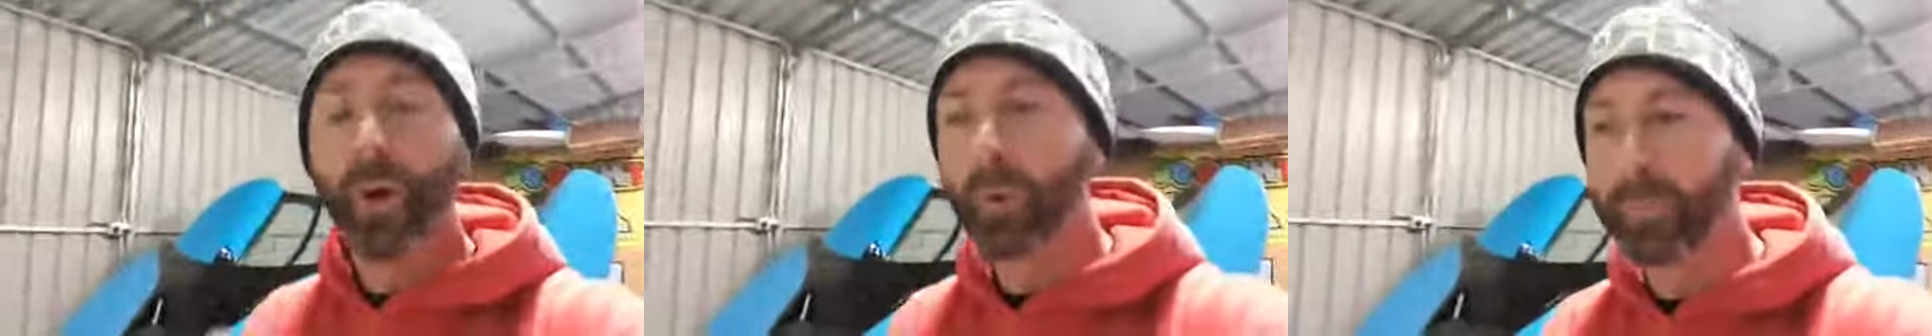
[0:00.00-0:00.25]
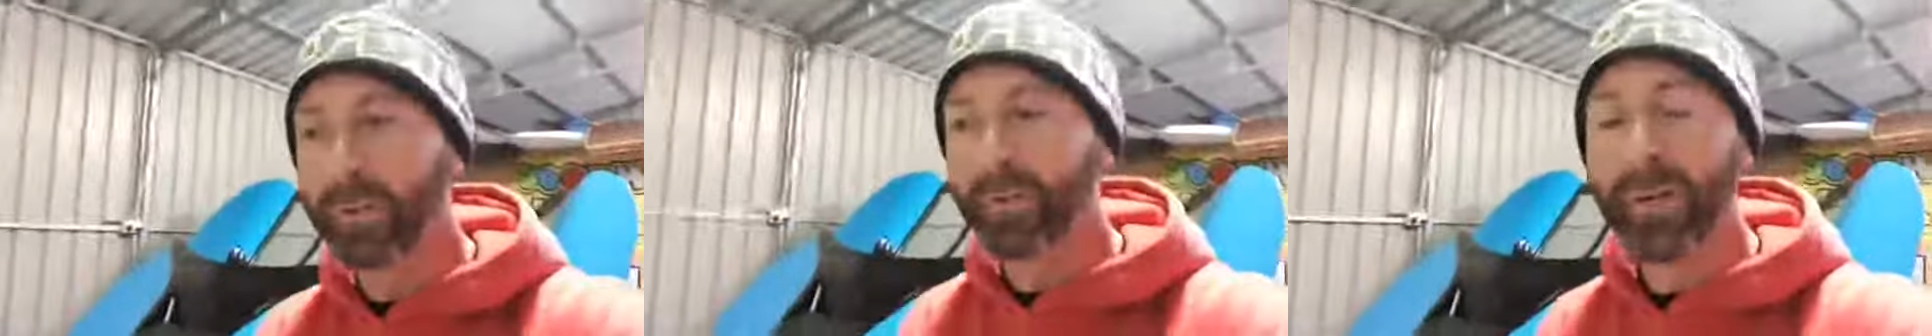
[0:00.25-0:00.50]

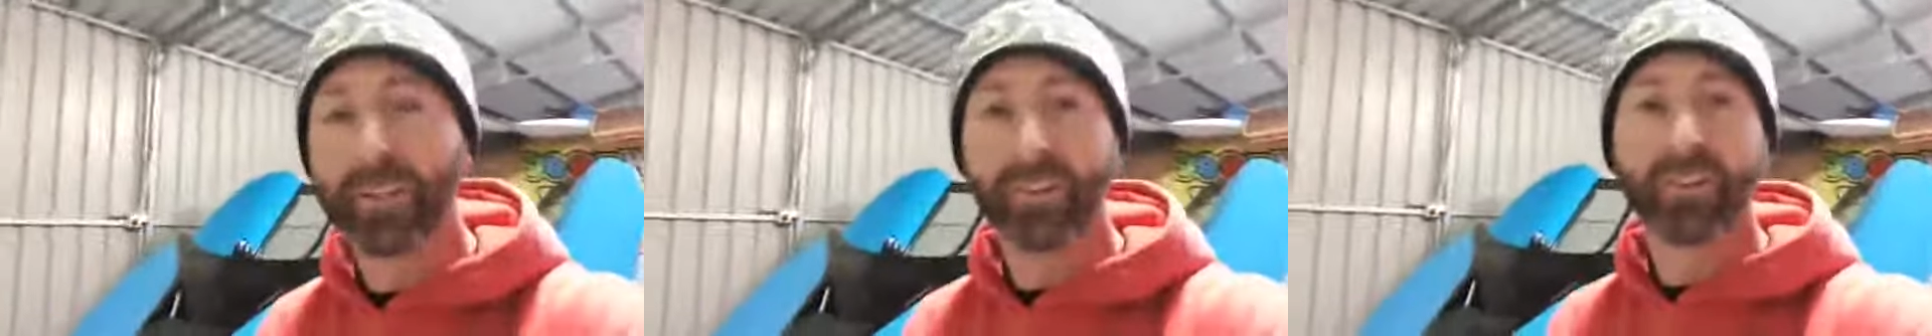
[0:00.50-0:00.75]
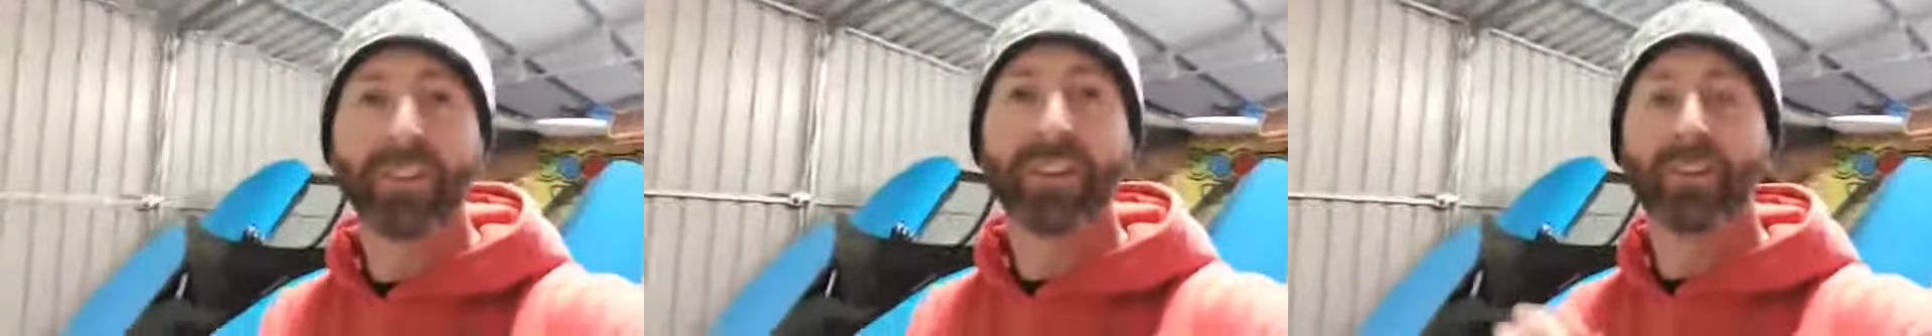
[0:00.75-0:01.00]
hope you get
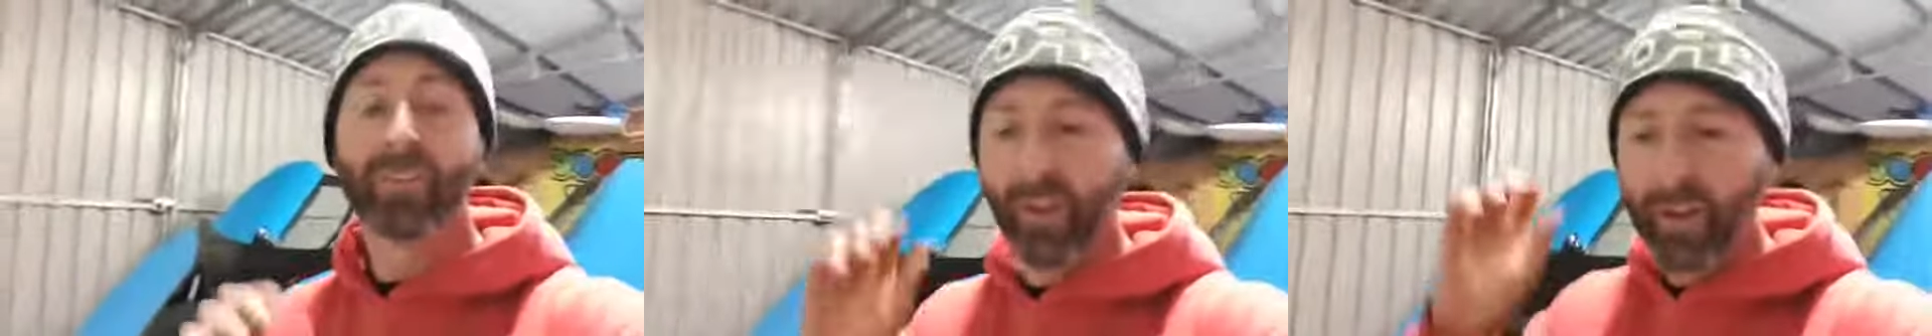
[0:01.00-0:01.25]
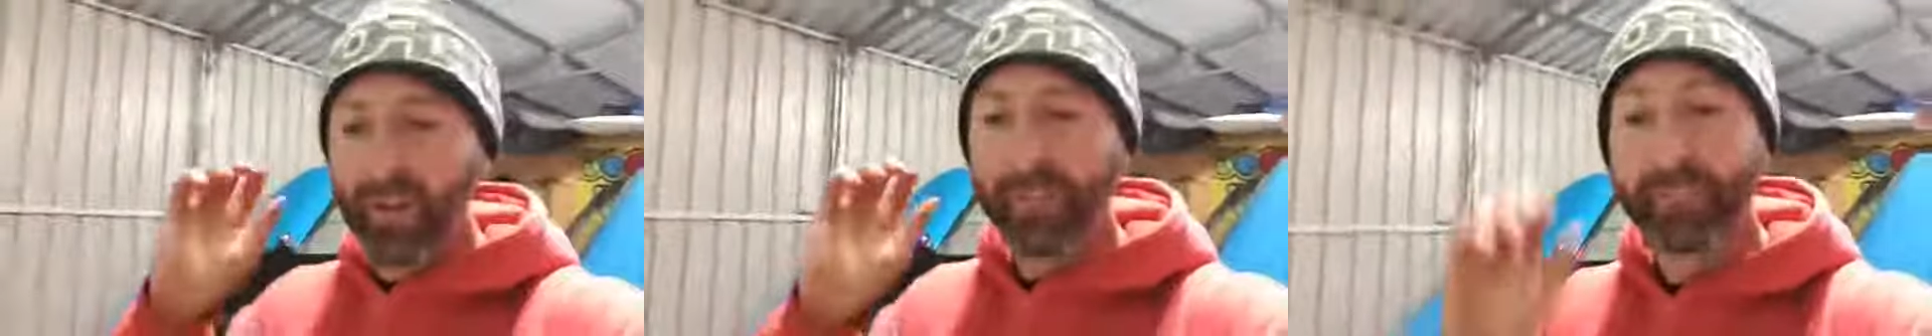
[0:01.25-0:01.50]
to see this
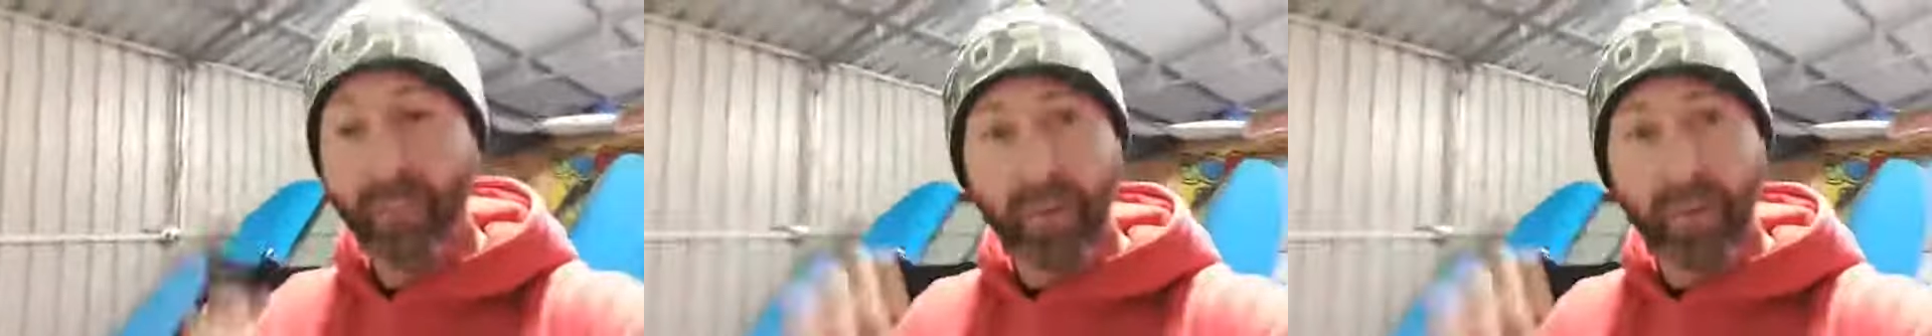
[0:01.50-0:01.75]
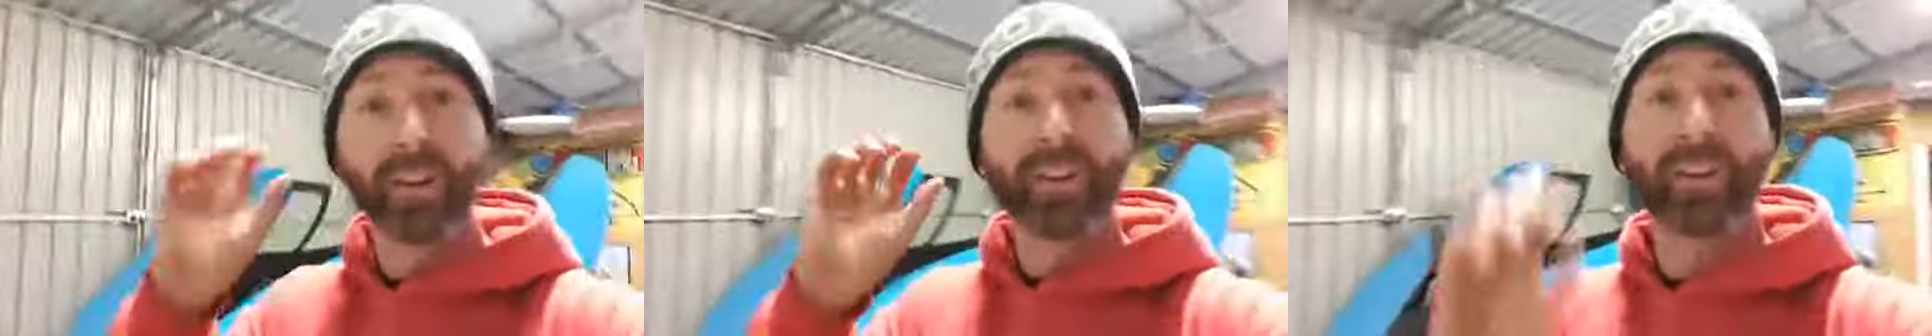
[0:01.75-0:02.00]

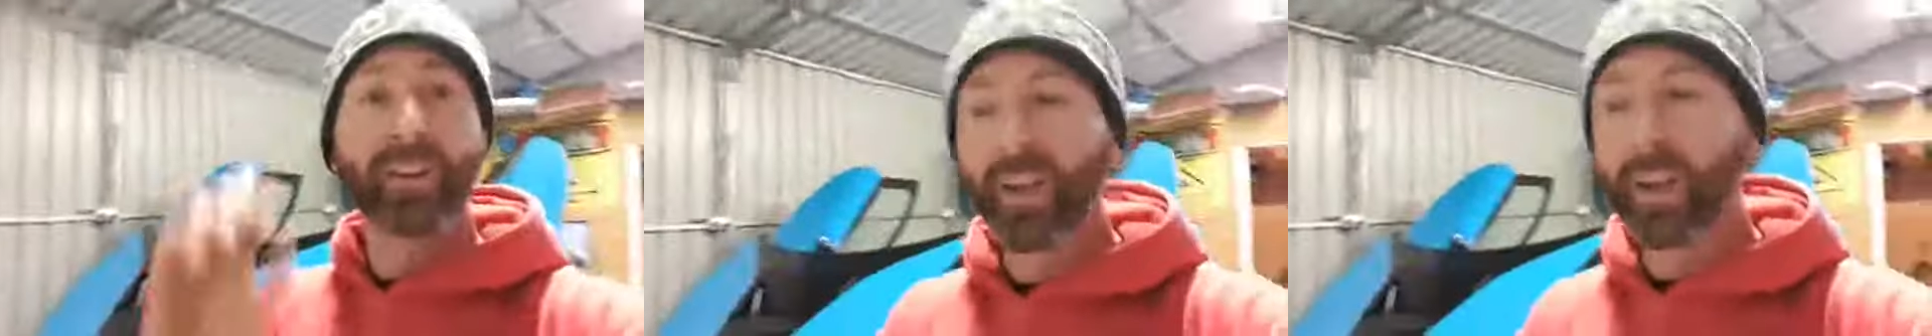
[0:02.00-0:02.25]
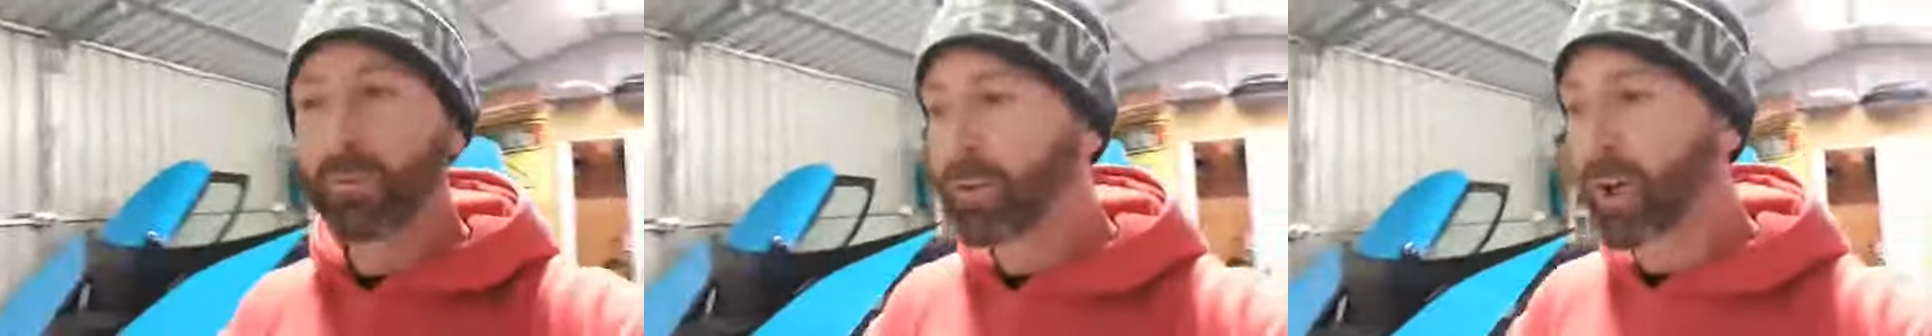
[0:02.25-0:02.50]
for
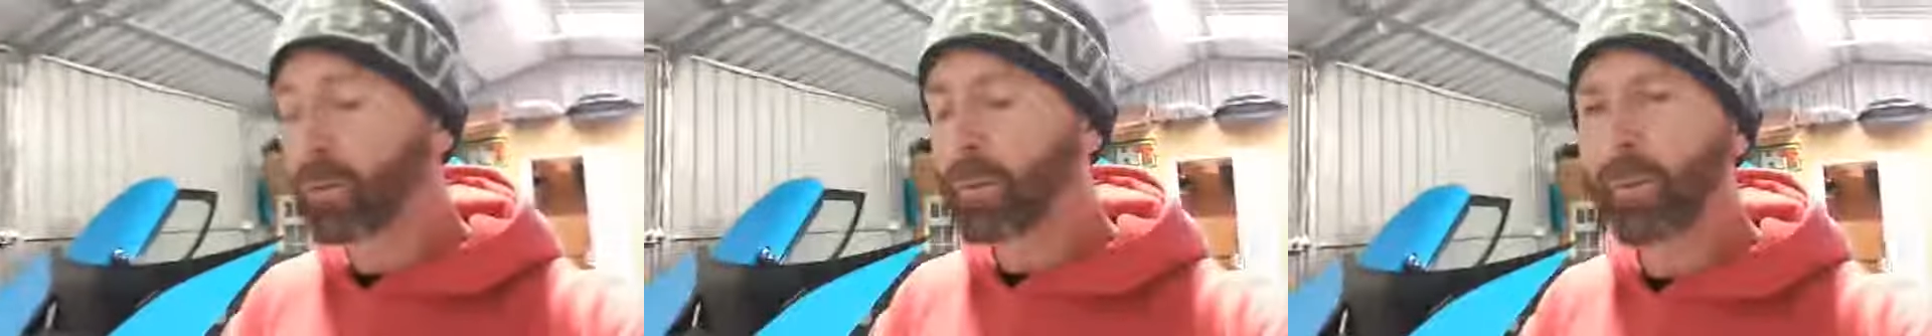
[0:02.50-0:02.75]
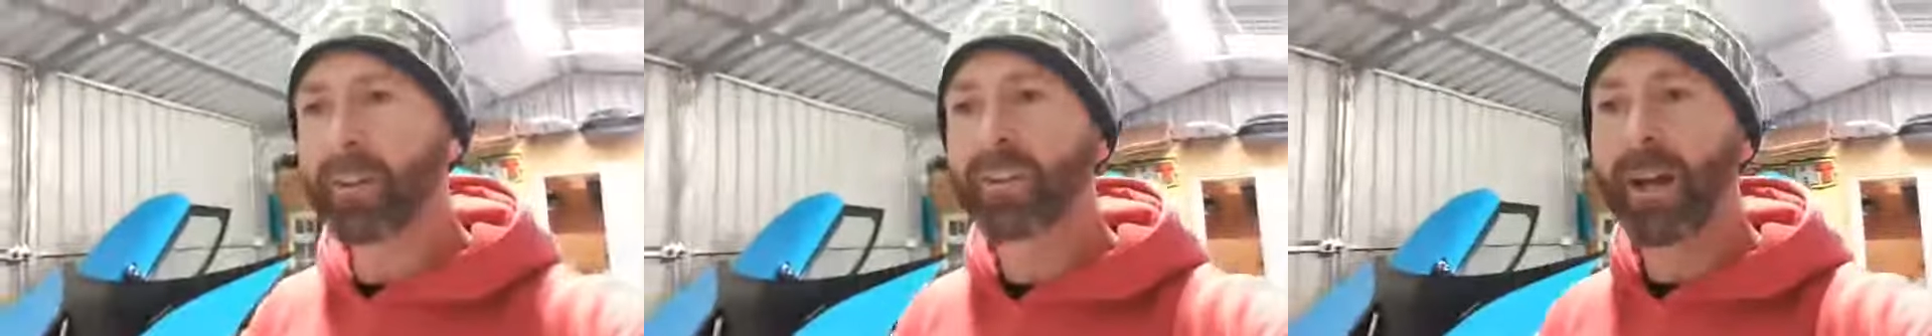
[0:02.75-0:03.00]
yourself. Guys,
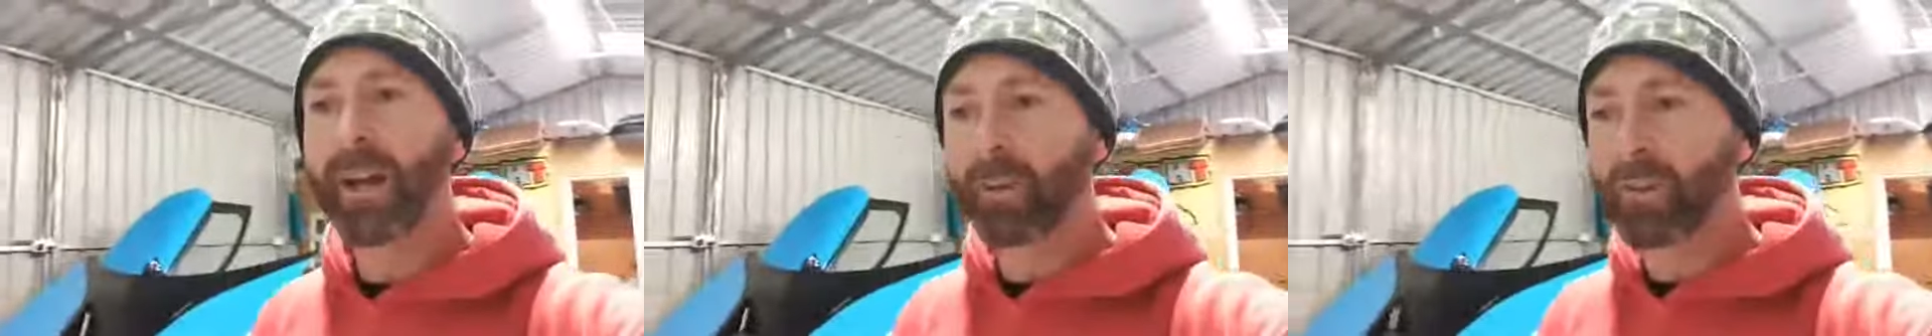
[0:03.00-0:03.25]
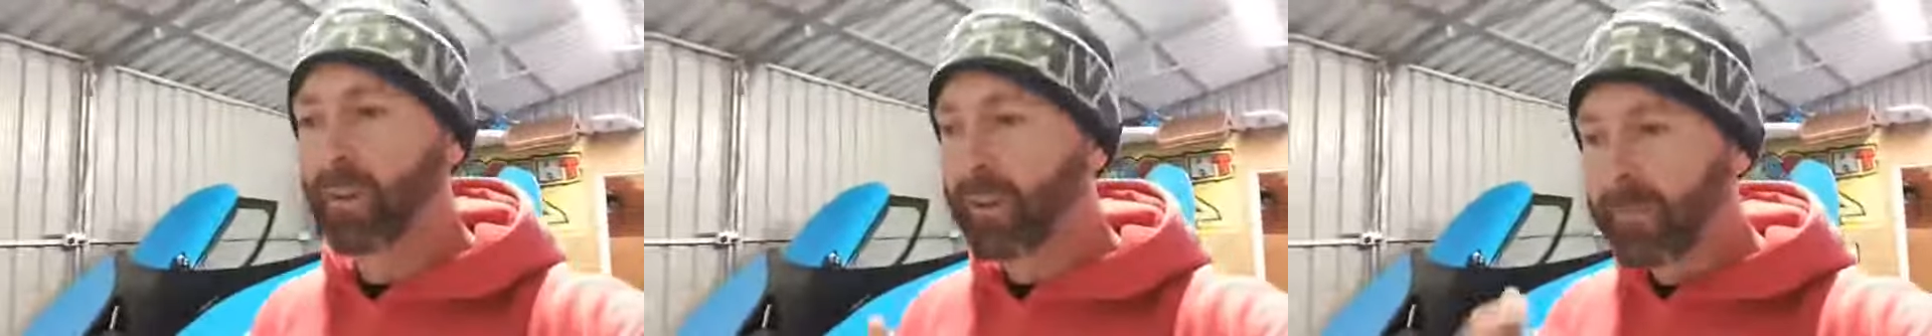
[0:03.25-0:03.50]
beware scammers.